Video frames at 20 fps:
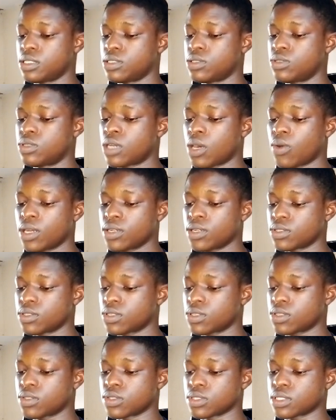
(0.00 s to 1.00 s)
That one does
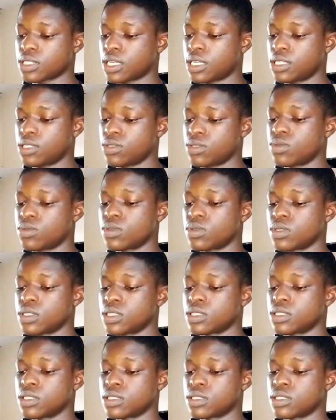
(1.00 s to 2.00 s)
not concern you.
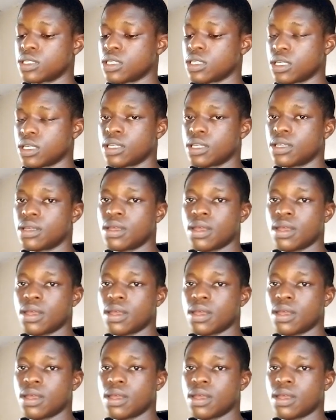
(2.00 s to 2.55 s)
It is a